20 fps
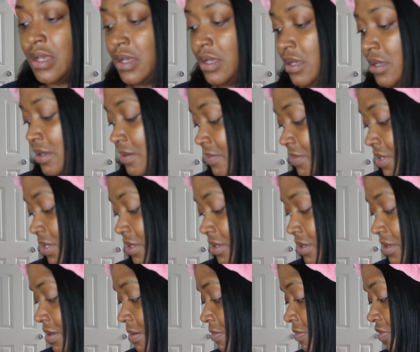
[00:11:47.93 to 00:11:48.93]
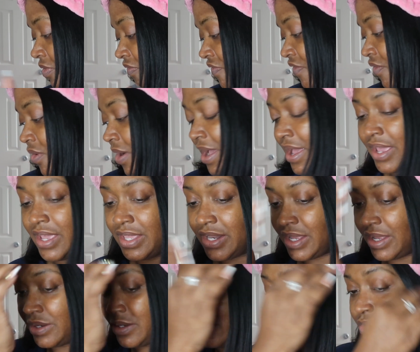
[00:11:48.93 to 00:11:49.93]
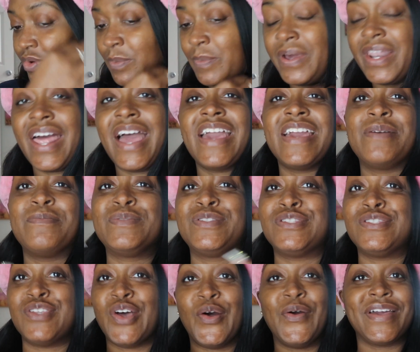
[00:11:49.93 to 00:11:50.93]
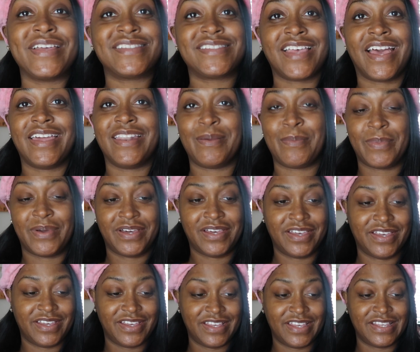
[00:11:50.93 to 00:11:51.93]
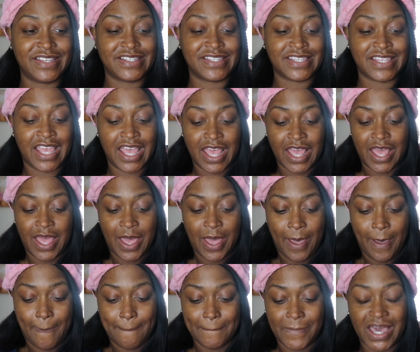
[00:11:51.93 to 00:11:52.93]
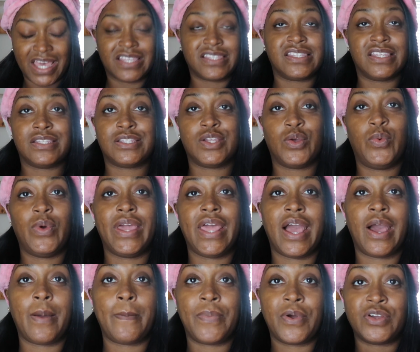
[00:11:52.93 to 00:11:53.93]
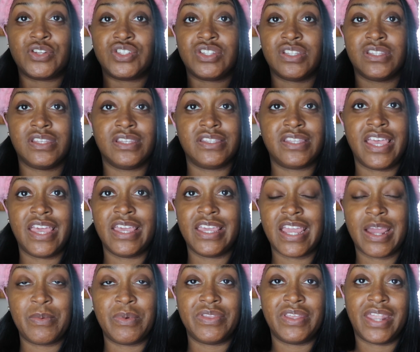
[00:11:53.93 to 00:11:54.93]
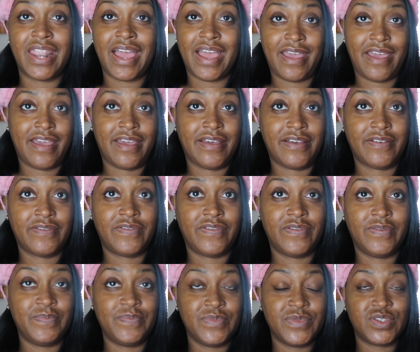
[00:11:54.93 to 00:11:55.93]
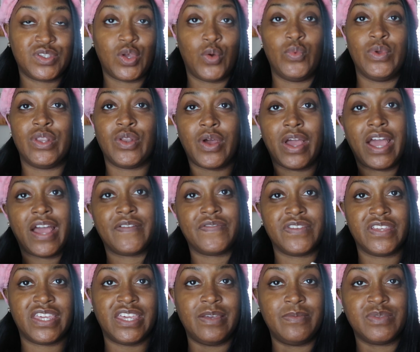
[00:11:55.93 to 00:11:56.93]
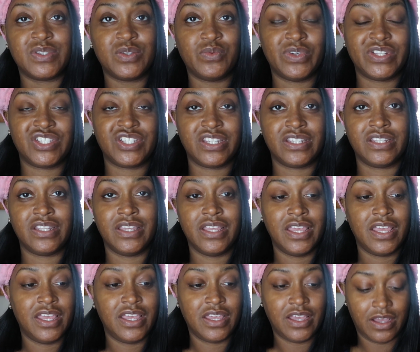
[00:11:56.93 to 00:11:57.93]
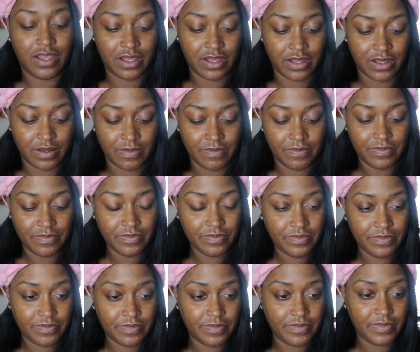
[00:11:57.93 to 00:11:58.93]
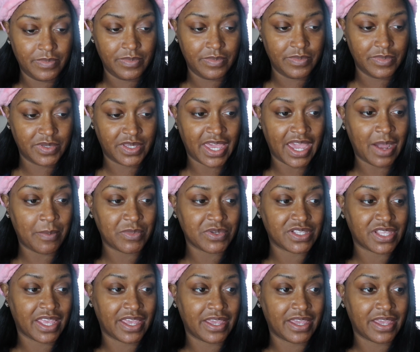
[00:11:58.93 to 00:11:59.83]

Um, before I head out the door. But I am so excited because my sister went out and purchased the same camera that I have. So we don't have to keep switching um, cameras